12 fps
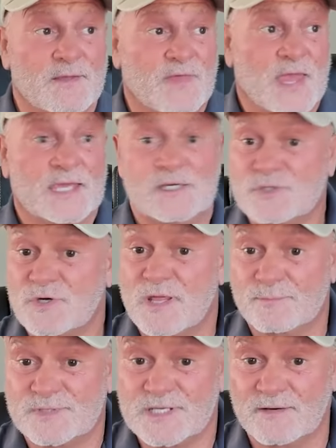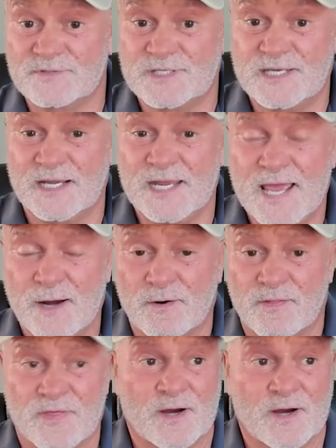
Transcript: they injure themselves getting out of